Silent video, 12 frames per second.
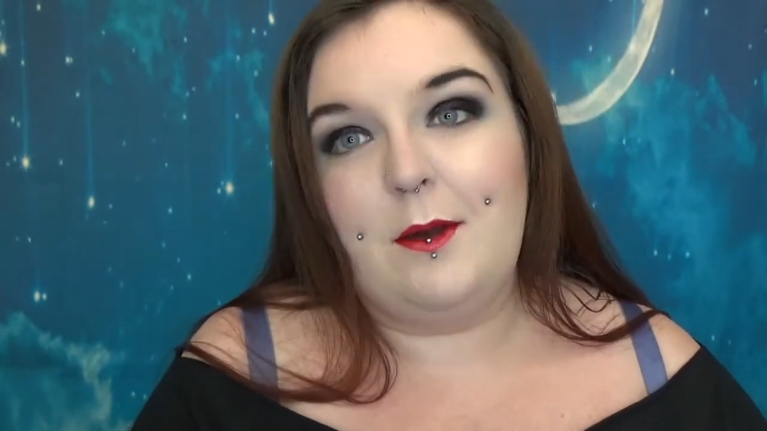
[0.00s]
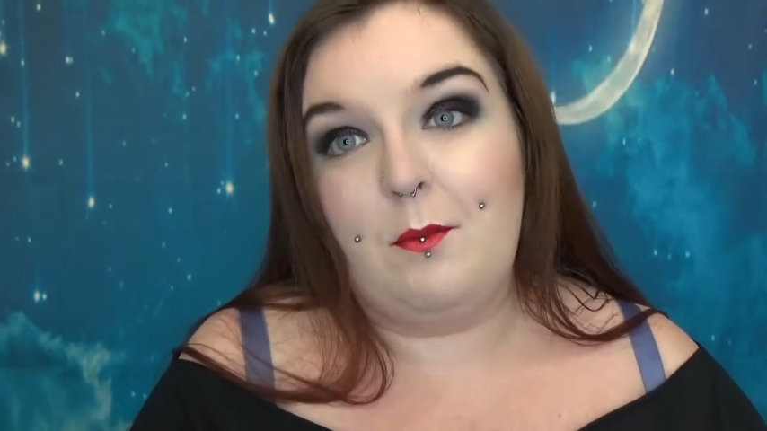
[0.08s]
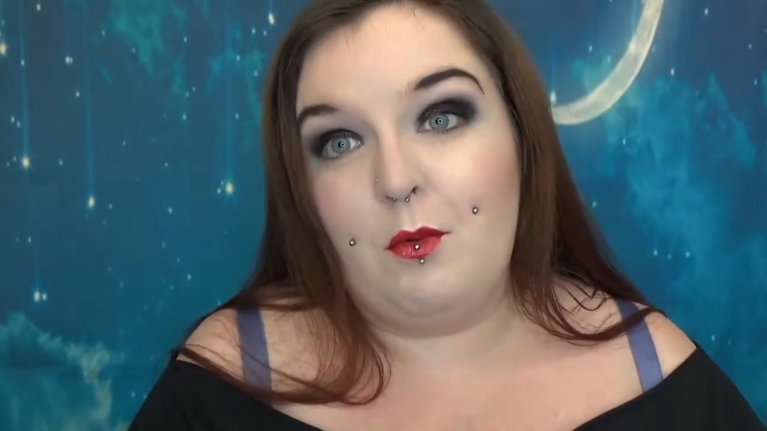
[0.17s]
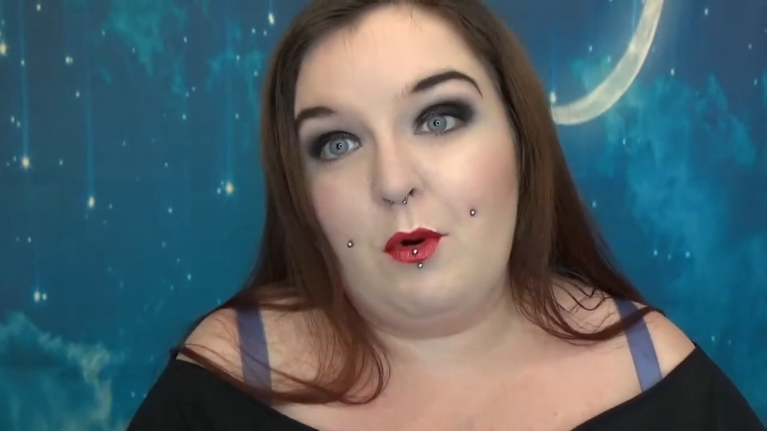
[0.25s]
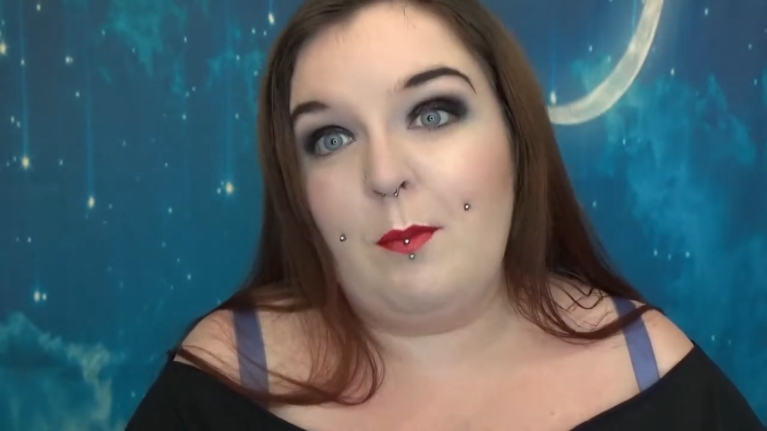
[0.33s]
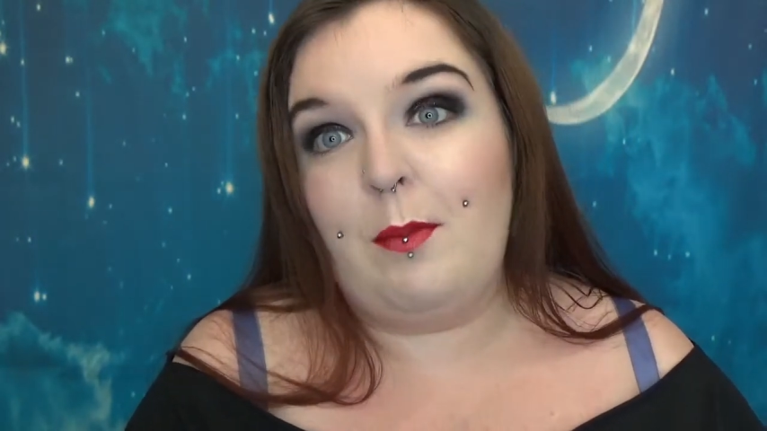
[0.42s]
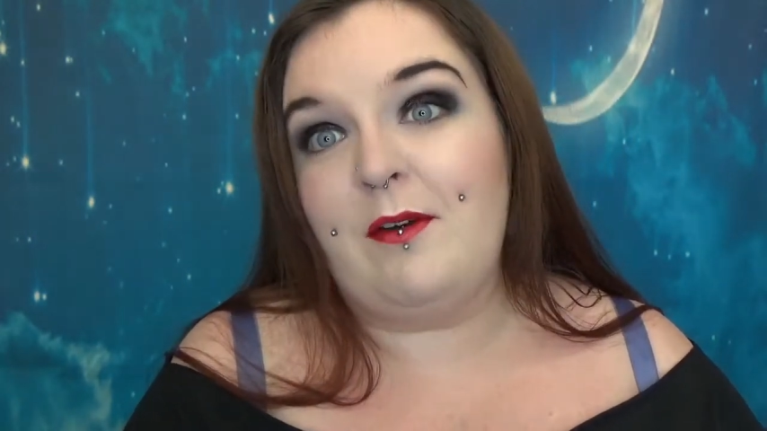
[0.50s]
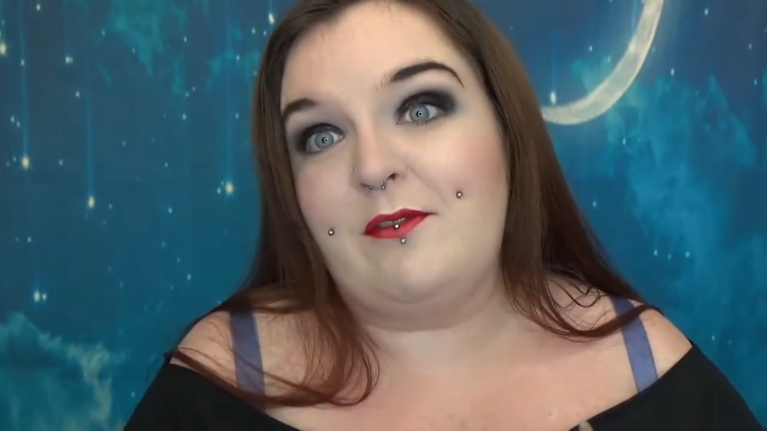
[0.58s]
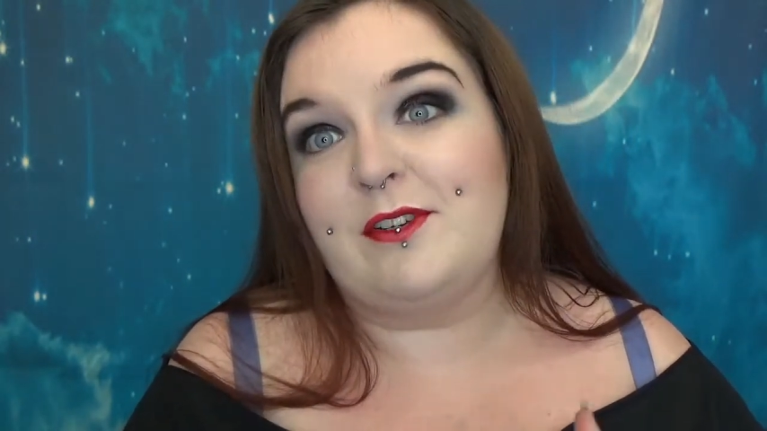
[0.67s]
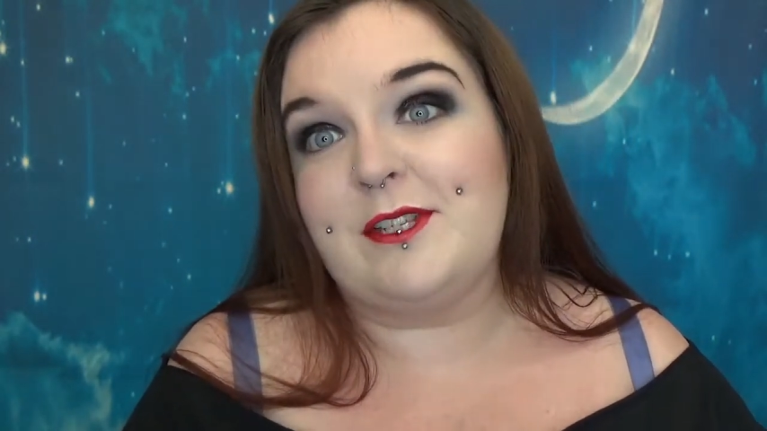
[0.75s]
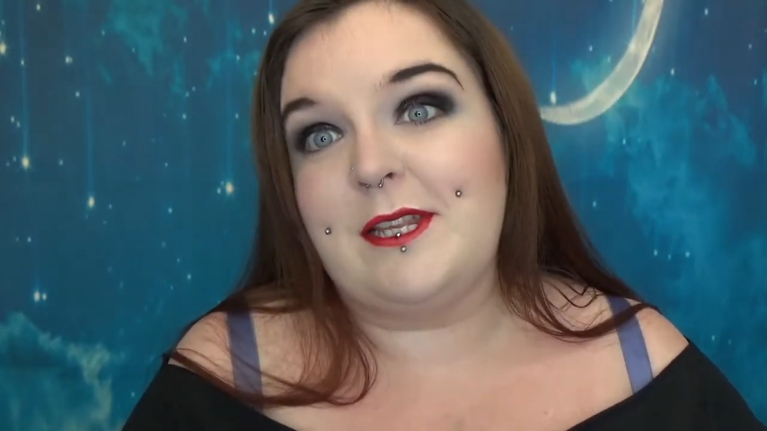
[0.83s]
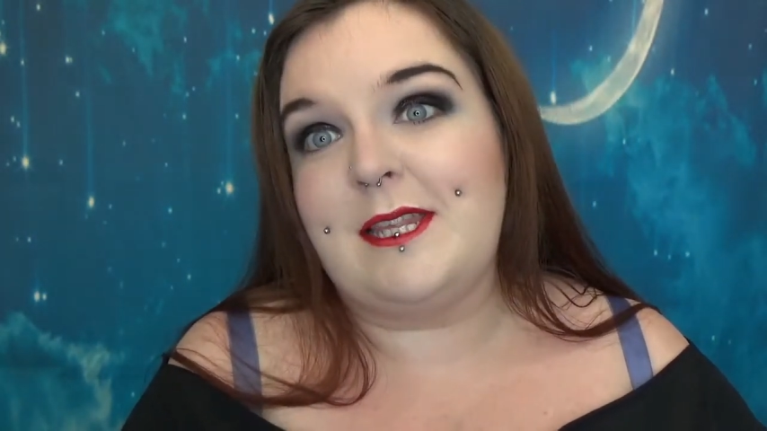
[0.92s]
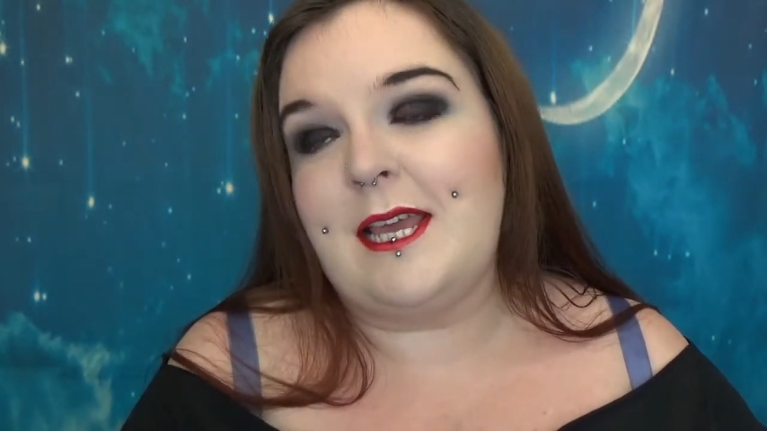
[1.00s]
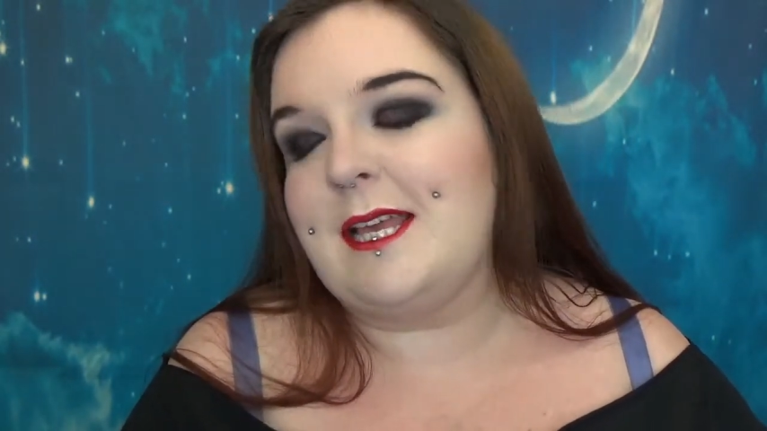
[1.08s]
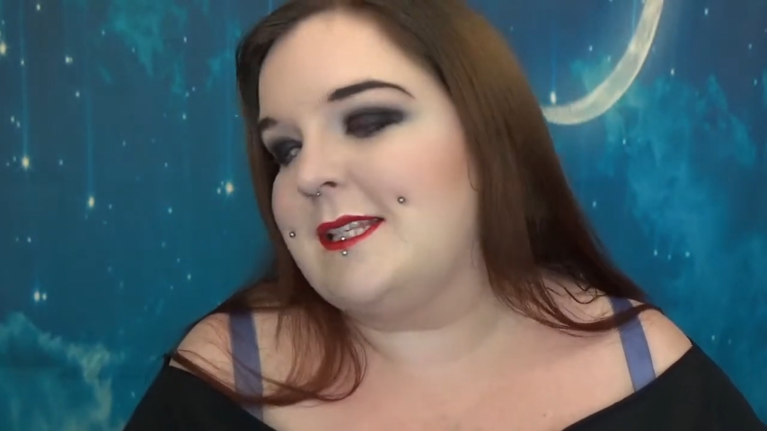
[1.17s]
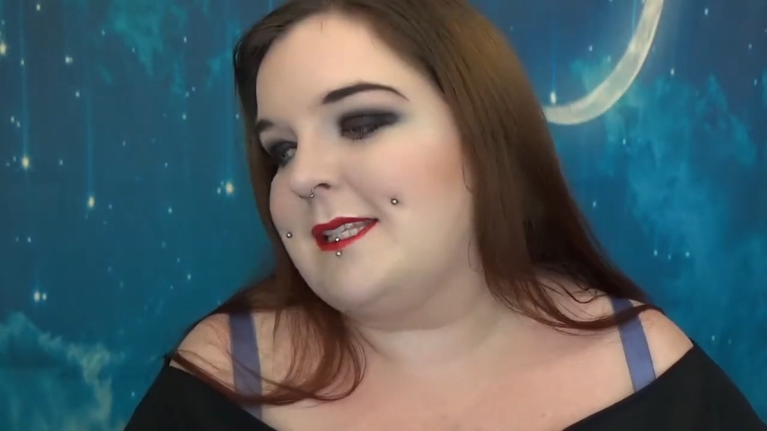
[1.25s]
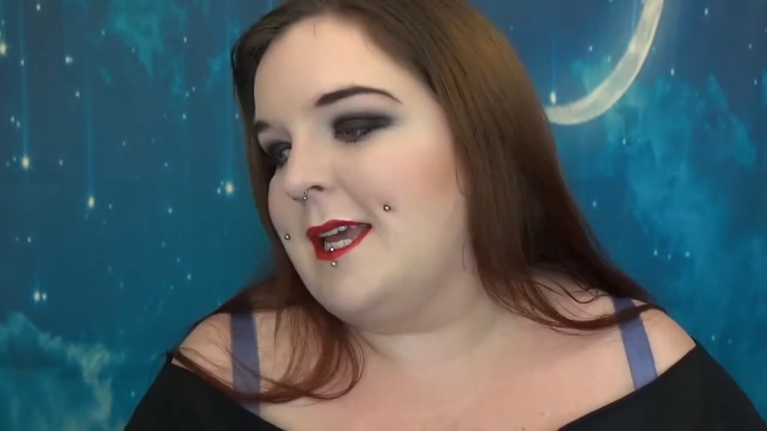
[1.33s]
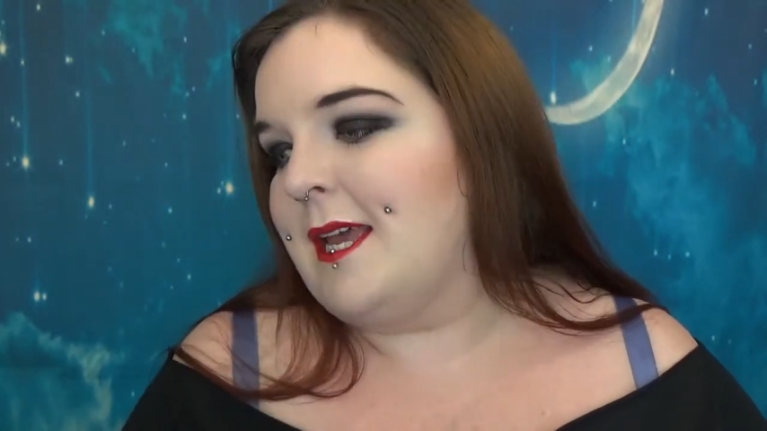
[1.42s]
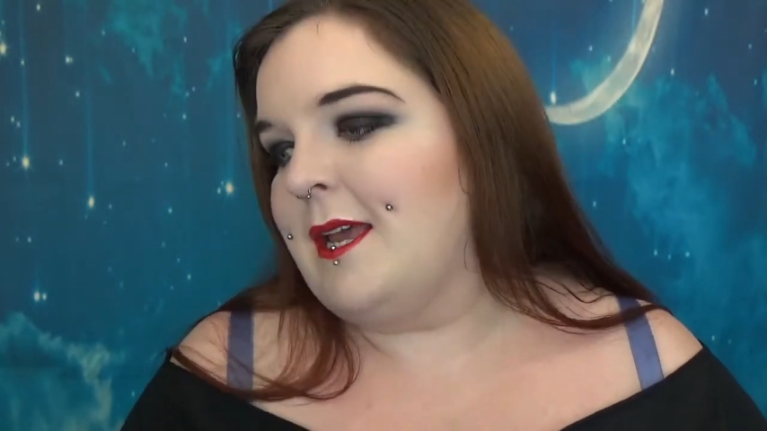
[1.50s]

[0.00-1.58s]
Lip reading: more buffers in this.